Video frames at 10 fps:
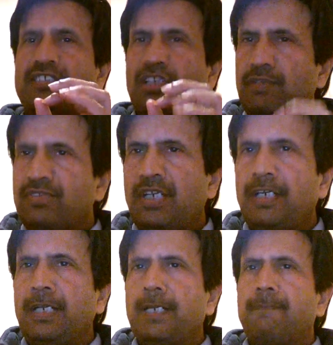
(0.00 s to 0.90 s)
It's
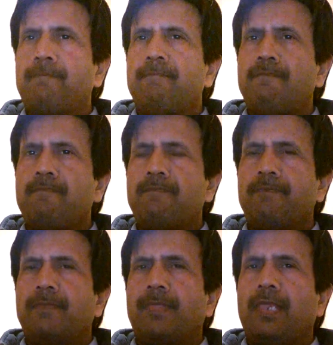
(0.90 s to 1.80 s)
life-threatening
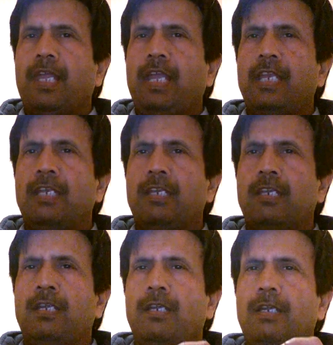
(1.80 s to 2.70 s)
and
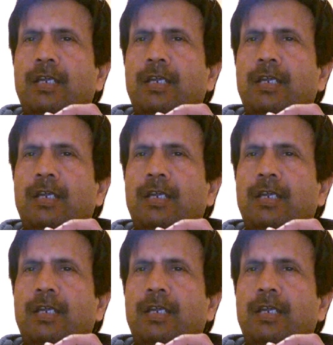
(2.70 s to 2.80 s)
uh,